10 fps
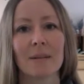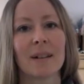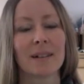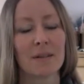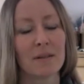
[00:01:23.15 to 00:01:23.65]

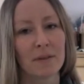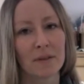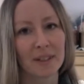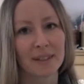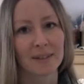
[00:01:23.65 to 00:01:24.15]
I don't know if I've
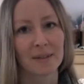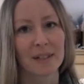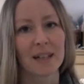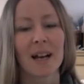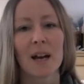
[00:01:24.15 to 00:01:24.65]
said this
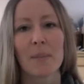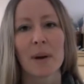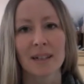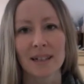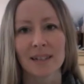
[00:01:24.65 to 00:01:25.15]
already,
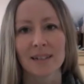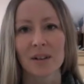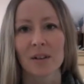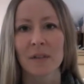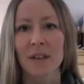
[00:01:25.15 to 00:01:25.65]
but it's
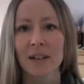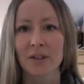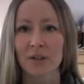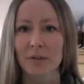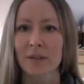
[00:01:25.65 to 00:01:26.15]
on the
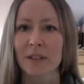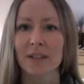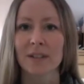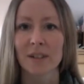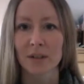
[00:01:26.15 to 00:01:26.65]
edge of the
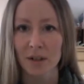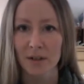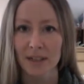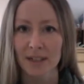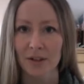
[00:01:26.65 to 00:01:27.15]

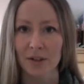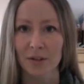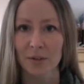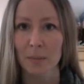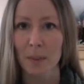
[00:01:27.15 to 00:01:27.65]
Snowdonia
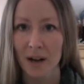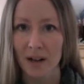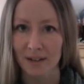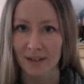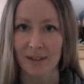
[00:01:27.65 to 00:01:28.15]
National
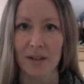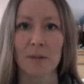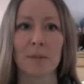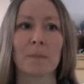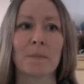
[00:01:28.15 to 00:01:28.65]
Park. So